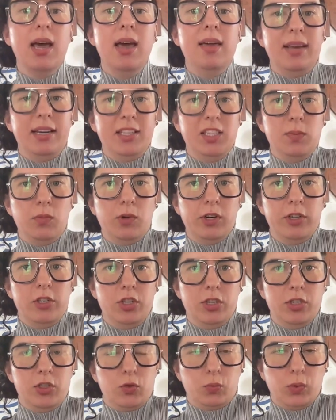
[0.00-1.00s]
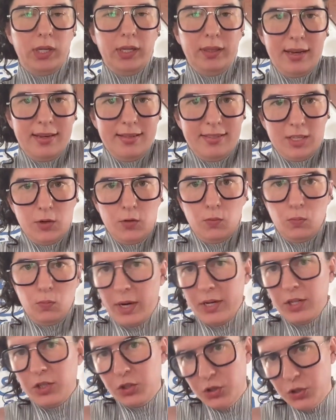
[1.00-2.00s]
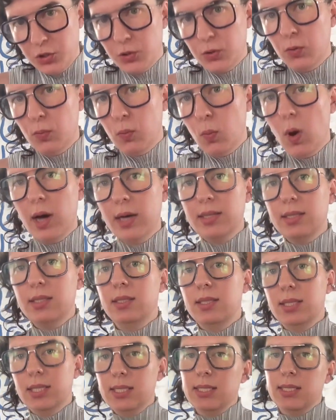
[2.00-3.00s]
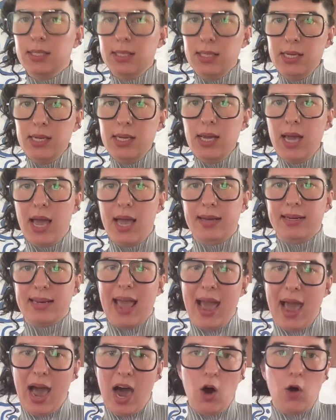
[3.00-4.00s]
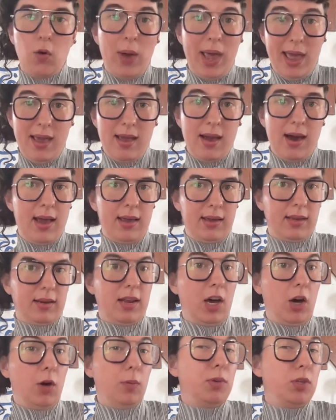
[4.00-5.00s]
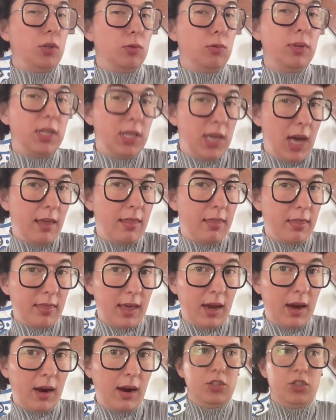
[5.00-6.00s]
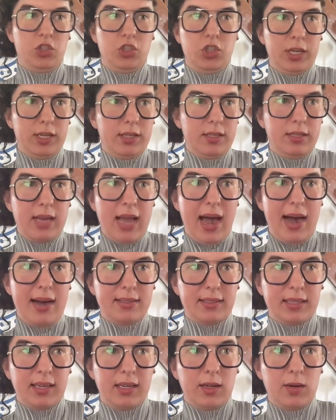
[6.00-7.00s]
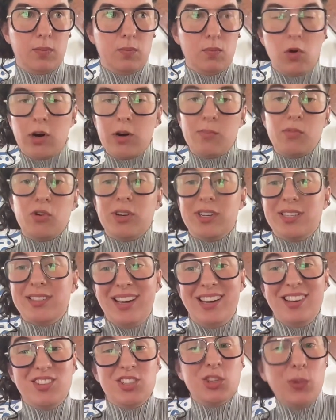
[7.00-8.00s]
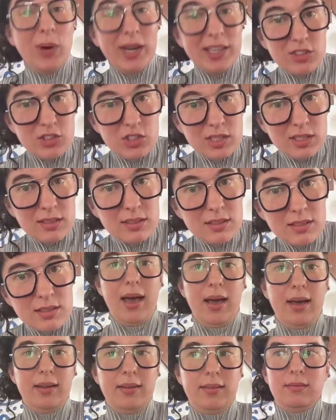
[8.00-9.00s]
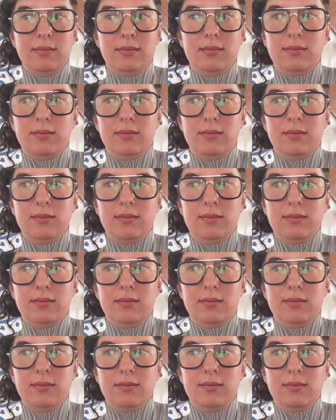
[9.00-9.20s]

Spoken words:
That's more just realizing what you want to see and how AI can help you get there. Just asking more precise questions and